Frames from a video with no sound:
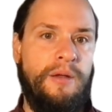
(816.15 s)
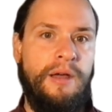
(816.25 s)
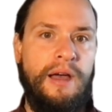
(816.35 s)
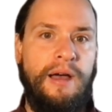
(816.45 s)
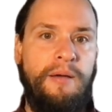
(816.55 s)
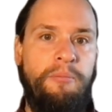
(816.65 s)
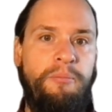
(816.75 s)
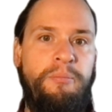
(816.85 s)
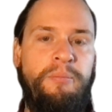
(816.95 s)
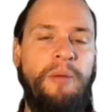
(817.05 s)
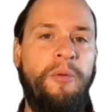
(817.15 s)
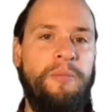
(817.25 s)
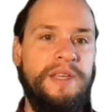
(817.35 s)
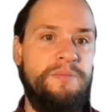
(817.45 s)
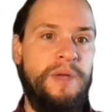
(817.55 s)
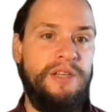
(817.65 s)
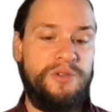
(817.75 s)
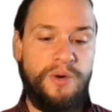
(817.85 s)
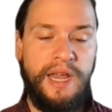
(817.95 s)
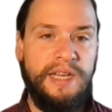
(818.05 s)
uh, bumblebees being
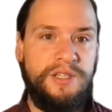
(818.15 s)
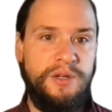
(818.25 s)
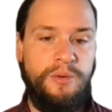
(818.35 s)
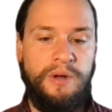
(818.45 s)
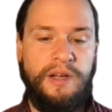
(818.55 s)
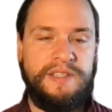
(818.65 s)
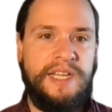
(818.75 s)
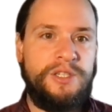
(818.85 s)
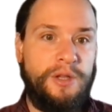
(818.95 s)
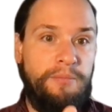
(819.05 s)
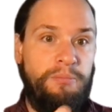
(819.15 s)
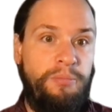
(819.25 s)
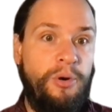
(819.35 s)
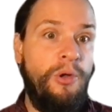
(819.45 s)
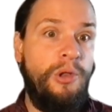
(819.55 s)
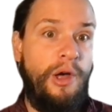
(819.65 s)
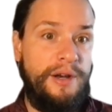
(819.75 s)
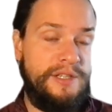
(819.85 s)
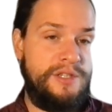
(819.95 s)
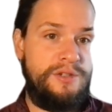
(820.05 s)
trained to essentially pull on
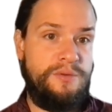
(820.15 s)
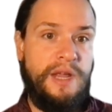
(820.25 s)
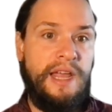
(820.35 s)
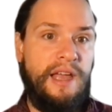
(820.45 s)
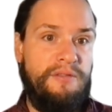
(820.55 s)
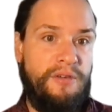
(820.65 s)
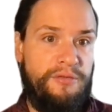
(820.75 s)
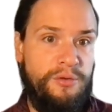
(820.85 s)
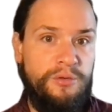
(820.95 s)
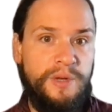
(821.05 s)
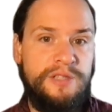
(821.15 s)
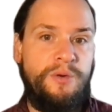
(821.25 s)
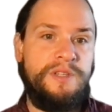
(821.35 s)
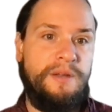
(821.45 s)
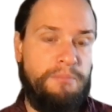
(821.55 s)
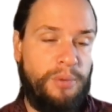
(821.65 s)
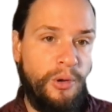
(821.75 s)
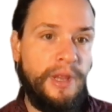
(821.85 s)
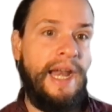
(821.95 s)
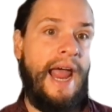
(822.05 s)
a string of a food resource and
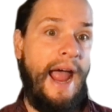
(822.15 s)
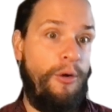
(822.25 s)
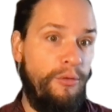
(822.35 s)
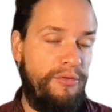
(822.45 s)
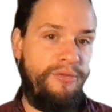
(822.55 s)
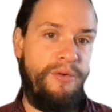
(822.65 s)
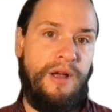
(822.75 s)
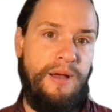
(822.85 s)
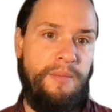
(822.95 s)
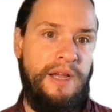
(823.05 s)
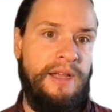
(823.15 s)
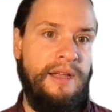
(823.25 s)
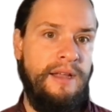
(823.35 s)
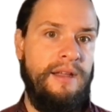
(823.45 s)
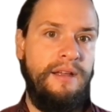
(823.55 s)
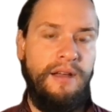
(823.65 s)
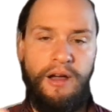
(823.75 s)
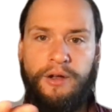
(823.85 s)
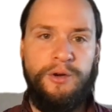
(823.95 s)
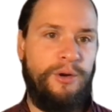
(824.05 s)
pull it out from
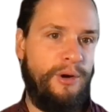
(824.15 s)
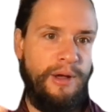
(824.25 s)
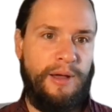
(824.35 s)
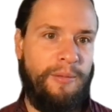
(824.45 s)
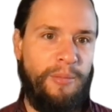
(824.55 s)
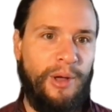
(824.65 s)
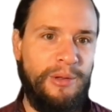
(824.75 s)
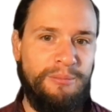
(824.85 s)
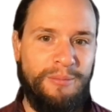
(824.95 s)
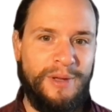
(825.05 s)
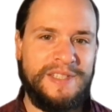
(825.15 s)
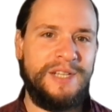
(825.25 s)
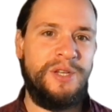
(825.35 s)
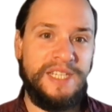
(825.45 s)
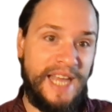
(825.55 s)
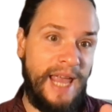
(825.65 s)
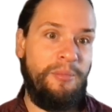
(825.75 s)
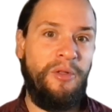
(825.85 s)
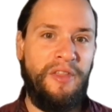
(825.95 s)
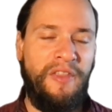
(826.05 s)
under a, a, essentially a
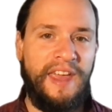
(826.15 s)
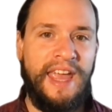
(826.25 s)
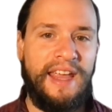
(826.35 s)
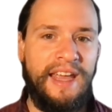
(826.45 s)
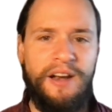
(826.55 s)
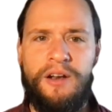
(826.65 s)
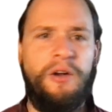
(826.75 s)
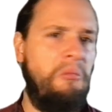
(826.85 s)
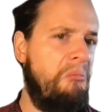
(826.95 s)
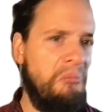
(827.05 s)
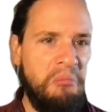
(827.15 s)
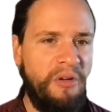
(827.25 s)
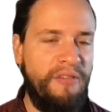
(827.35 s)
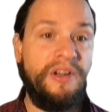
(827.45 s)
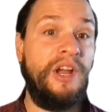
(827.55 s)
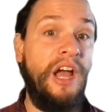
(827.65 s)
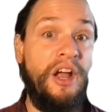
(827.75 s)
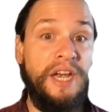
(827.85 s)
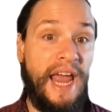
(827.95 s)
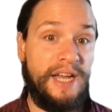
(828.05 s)
table that they can't get under. A very
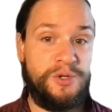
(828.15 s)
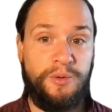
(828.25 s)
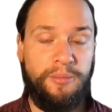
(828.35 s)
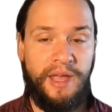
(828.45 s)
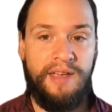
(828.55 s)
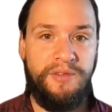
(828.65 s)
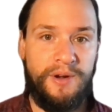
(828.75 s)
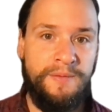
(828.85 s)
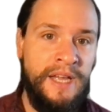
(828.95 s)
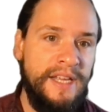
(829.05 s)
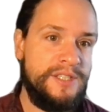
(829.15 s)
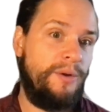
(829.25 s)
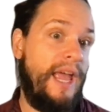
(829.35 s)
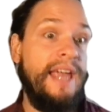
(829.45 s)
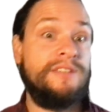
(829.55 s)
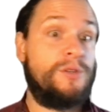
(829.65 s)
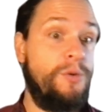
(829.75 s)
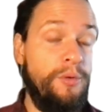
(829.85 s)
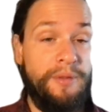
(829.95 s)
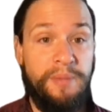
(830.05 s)
unnatural behavior. So A, it's
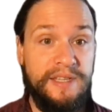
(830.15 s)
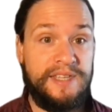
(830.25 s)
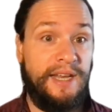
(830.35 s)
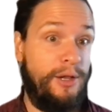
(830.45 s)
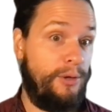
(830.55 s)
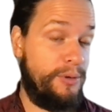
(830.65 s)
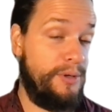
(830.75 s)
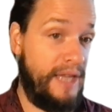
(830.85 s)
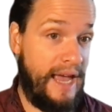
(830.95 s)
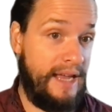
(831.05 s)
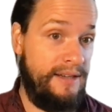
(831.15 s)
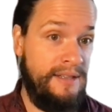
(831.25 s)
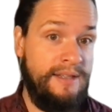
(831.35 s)
cool that bees can learn that